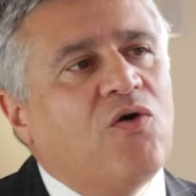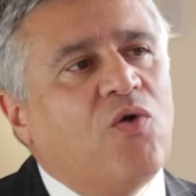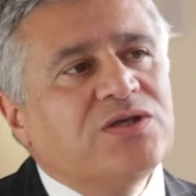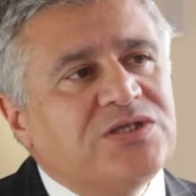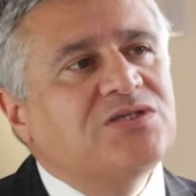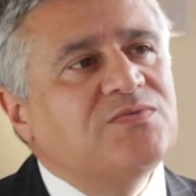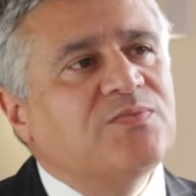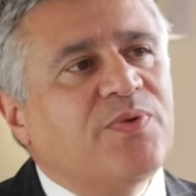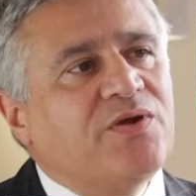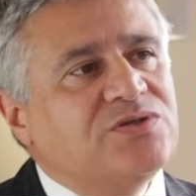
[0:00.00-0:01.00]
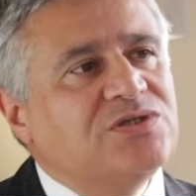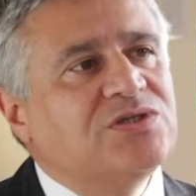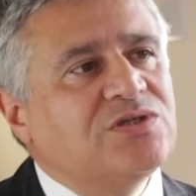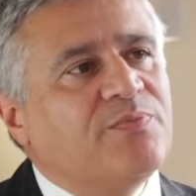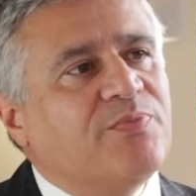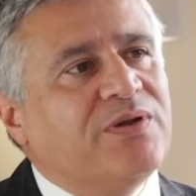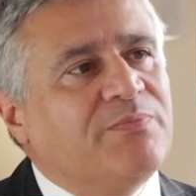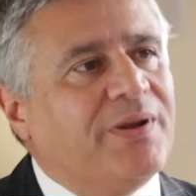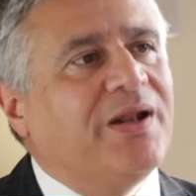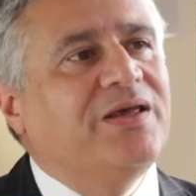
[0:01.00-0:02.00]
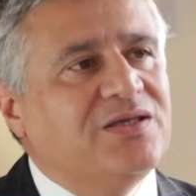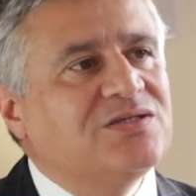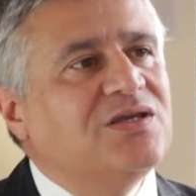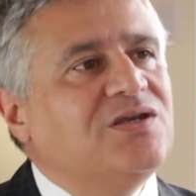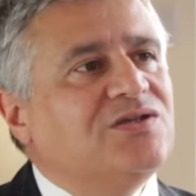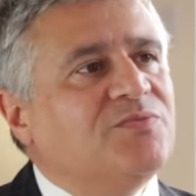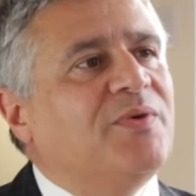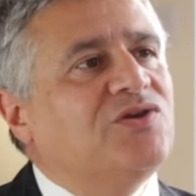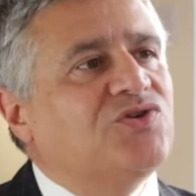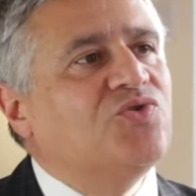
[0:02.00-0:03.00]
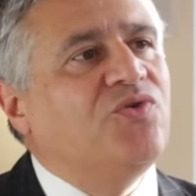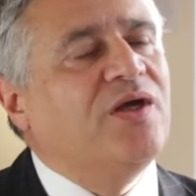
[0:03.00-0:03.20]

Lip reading: all our systems and processes are put in place to make sure